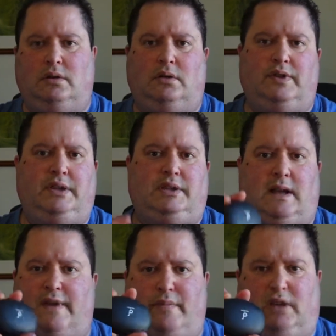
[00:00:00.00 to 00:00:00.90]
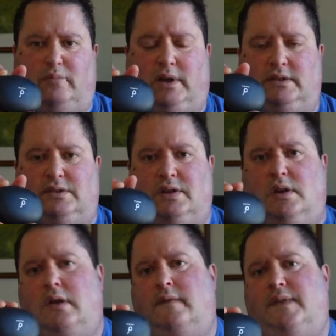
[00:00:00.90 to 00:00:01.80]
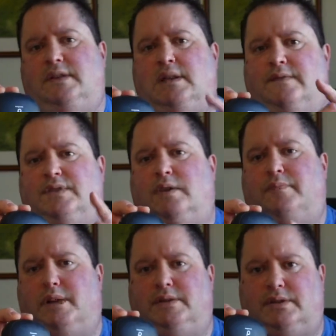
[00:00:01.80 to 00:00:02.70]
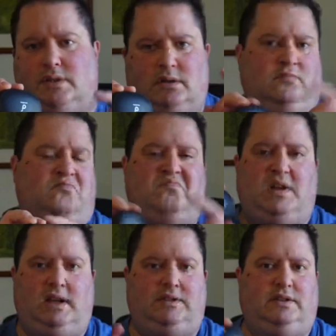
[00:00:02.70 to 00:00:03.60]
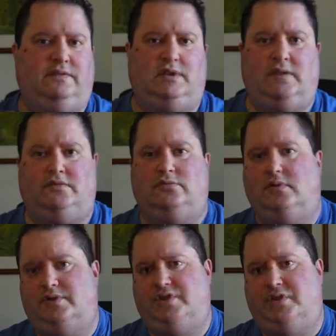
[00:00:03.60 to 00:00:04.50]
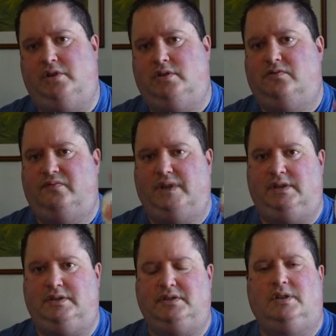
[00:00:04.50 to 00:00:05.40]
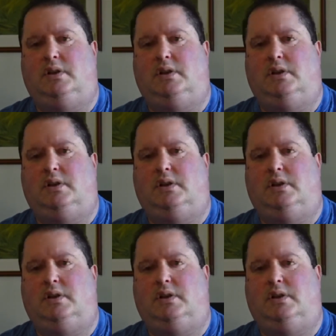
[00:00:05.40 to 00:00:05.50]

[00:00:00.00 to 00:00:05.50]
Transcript: these have epic bass. These have sub bass at a different level to these.